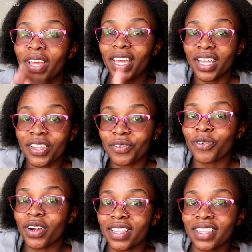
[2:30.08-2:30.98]
in the
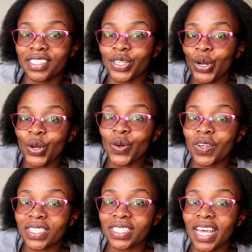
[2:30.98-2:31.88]
front, there's a
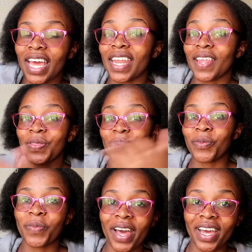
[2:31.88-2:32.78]
closet, and at the
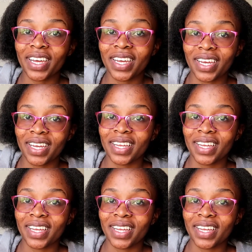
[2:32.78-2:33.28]
back